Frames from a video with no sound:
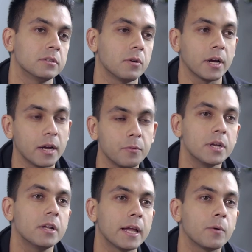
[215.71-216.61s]
So I
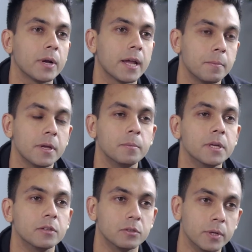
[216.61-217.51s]
really like what
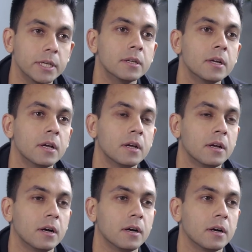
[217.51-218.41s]
Airbnb is doing,
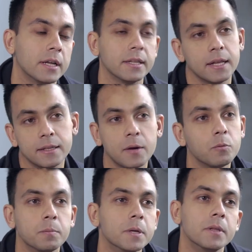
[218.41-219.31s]
and that
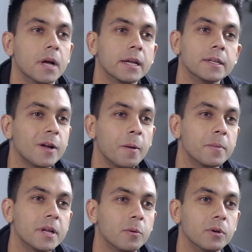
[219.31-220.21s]
would be the ideal
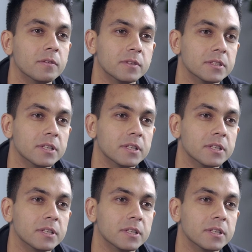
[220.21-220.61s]
company I would love to